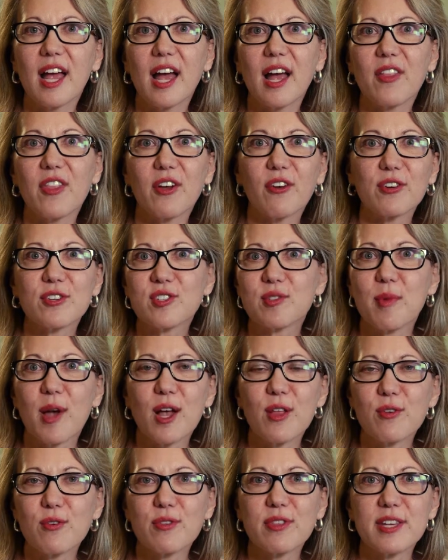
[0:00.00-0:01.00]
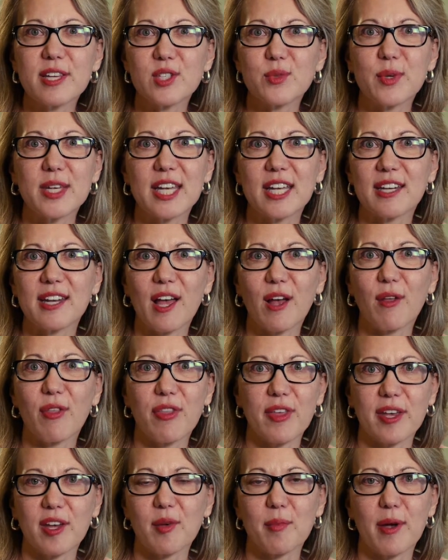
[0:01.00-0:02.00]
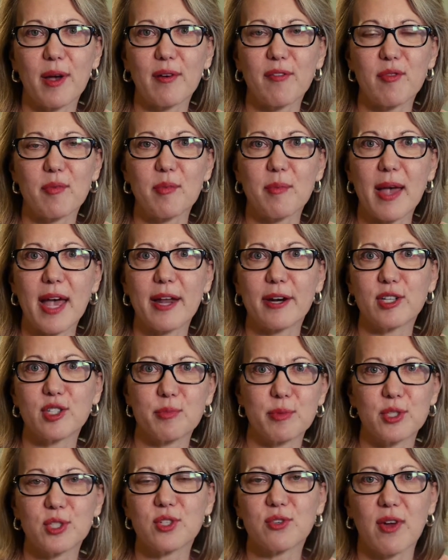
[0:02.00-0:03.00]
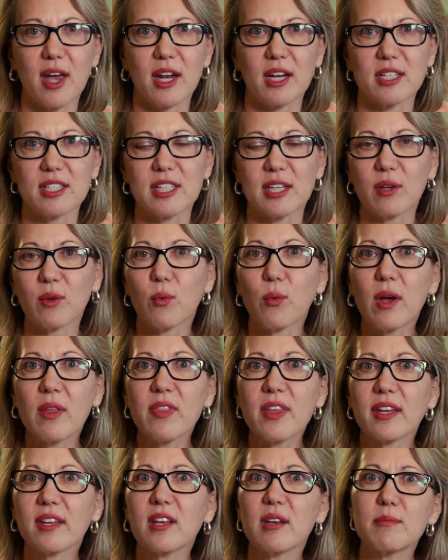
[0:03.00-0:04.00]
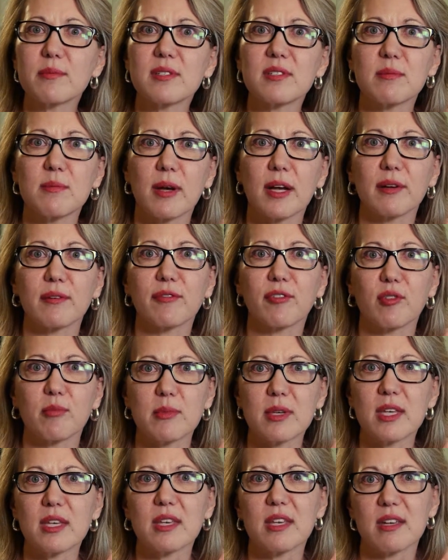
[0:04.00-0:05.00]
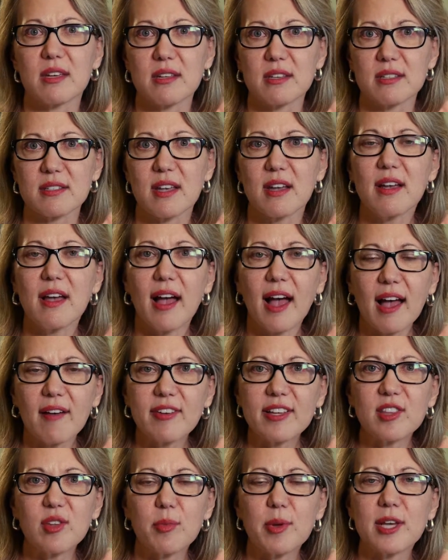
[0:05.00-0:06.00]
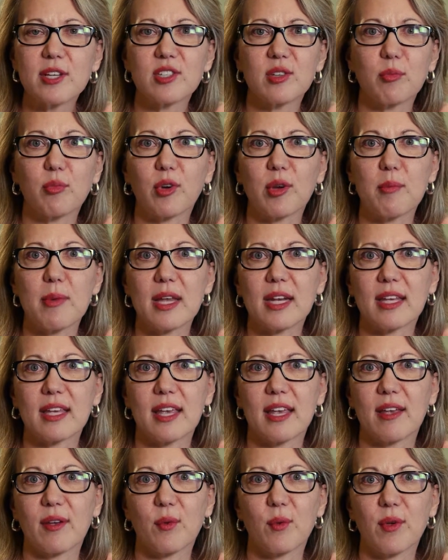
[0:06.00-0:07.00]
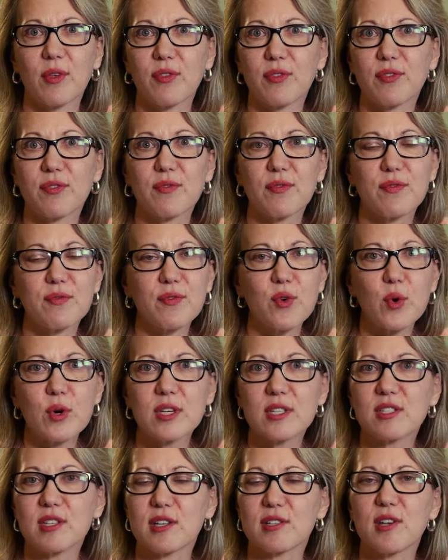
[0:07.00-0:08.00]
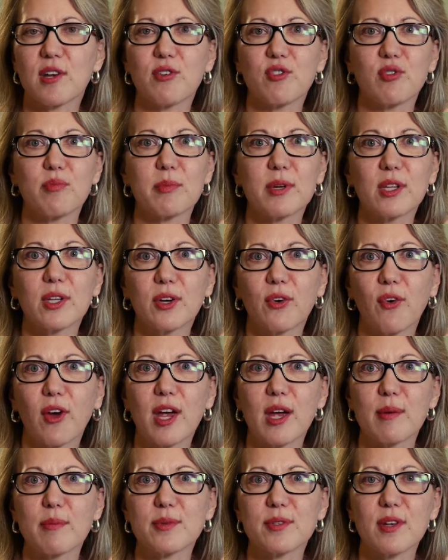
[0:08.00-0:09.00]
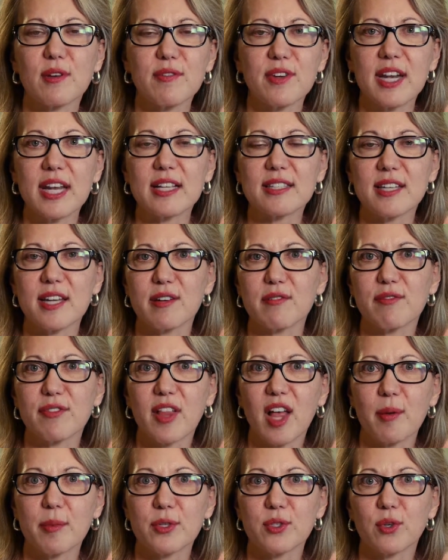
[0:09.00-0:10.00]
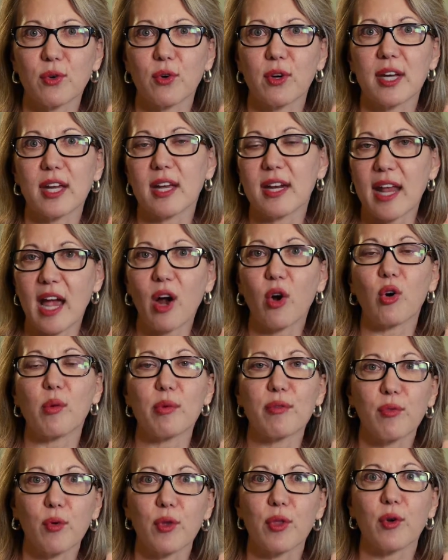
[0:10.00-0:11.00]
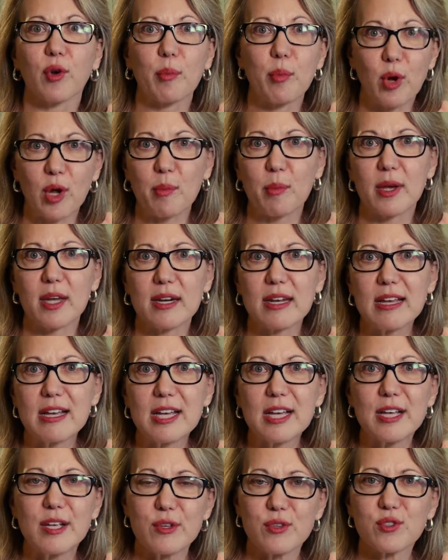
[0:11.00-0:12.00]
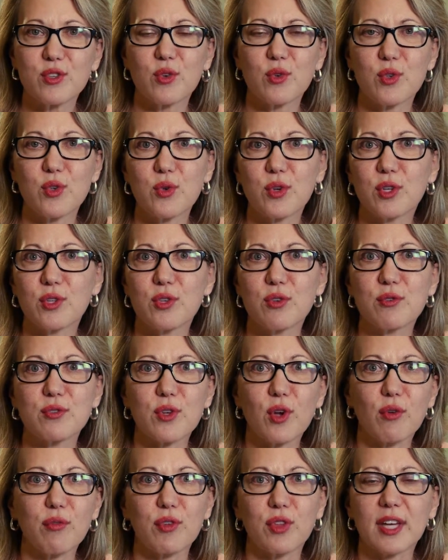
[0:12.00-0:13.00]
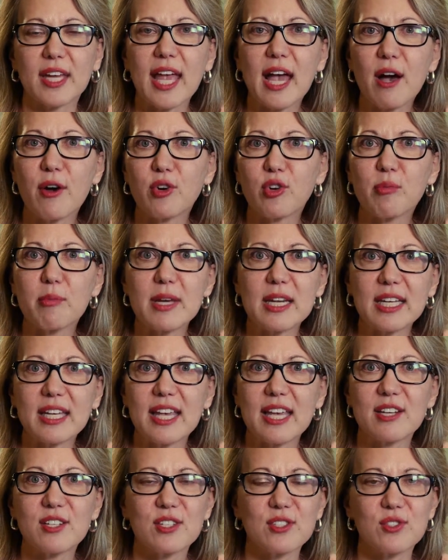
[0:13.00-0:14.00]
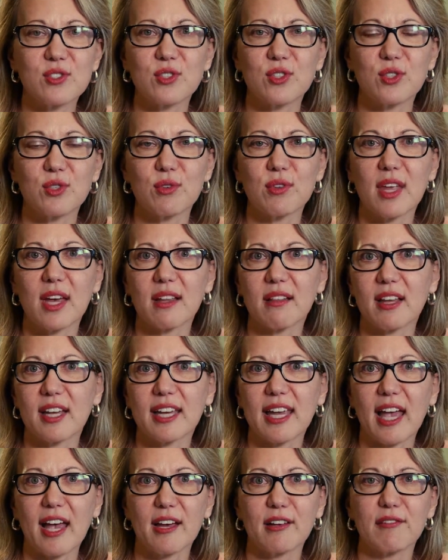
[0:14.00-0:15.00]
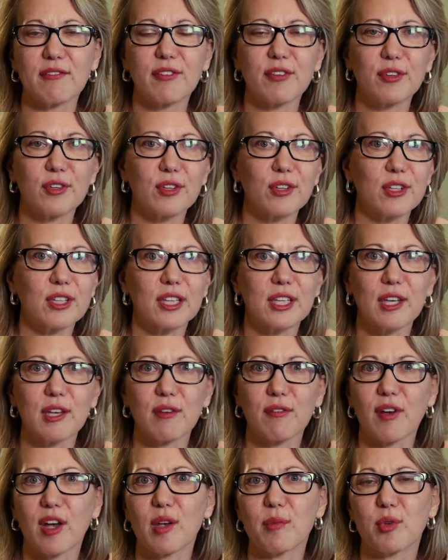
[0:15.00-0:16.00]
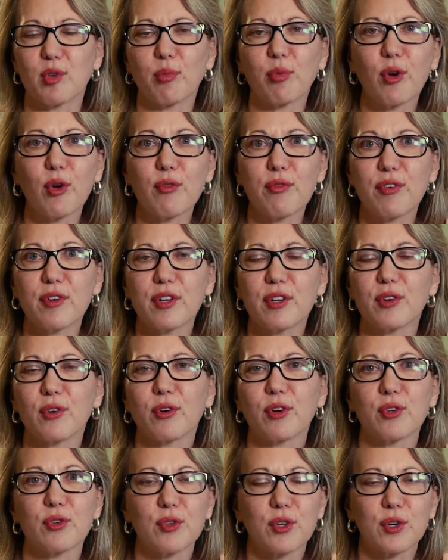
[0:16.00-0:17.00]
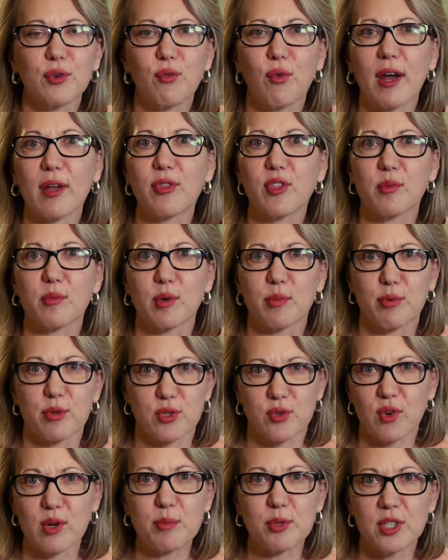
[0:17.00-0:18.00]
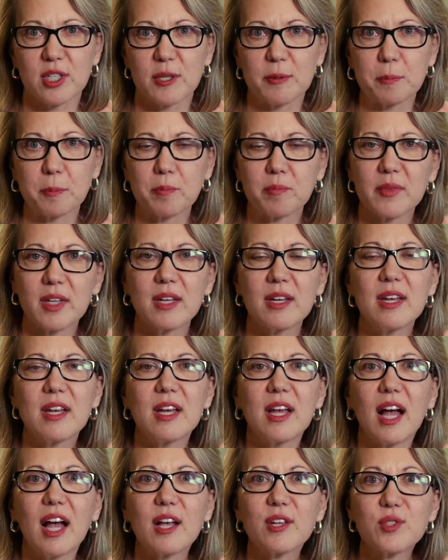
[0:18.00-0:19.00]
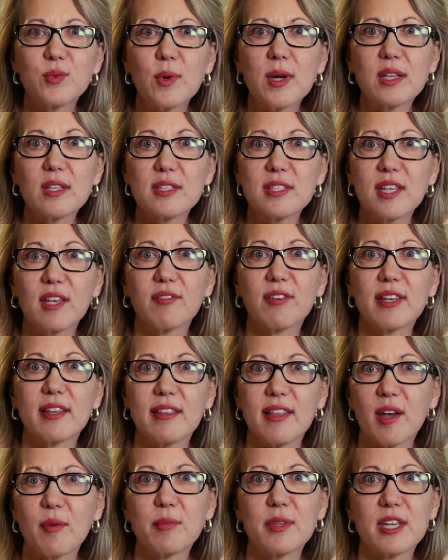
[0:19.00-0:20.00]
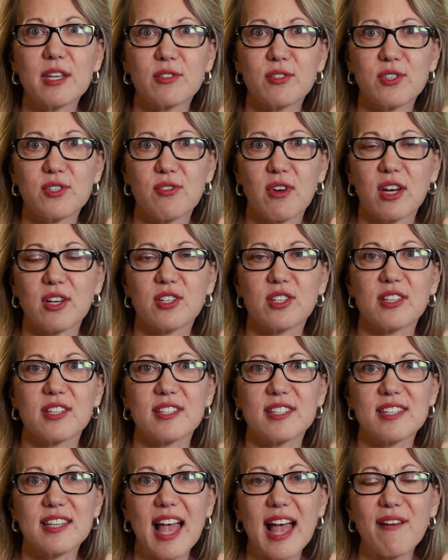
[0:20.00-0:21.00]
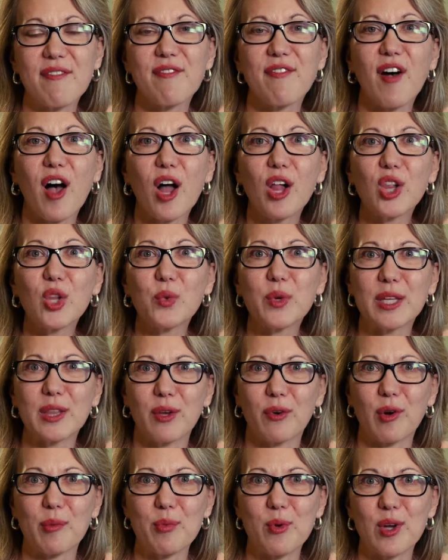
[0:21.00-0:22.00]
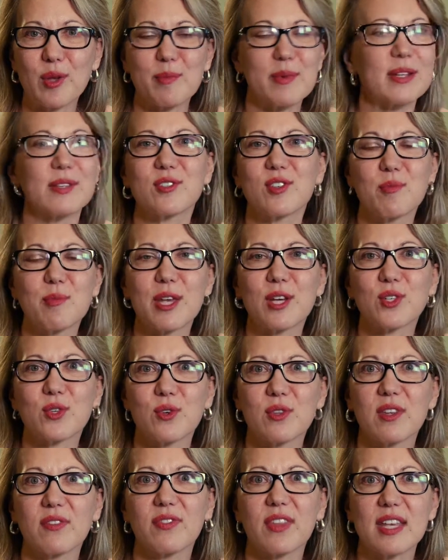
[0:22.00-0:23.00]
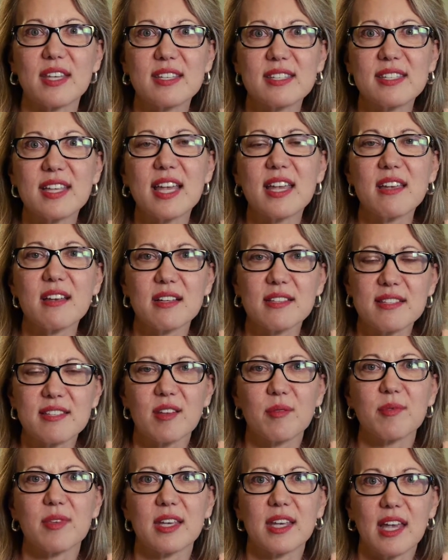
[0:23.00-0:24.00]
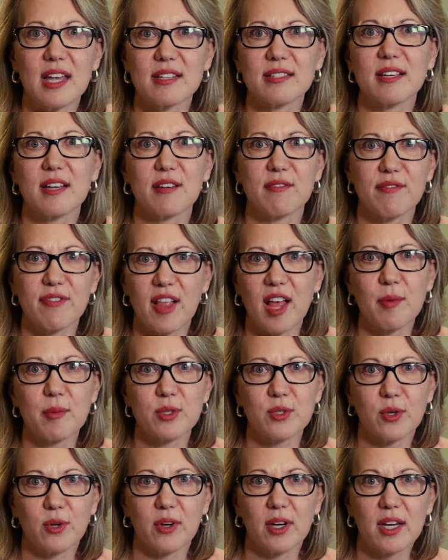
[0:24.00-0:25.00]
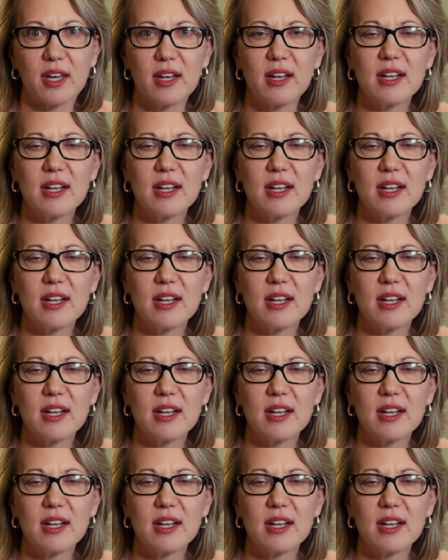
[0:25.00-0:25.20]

There are some other things we can now think about from a management strategy. One that comes to mind for me is having the patient premedicate with four to 600 milligrams of an anti inflammatory an hour before their appointment. So you could use over the counter medications to do that, like Advil, Aleve, ibuprofen, or you could write them a prescription, as well as giving them the instructions following their appointment to make sure that they stay on something anti inflammatory.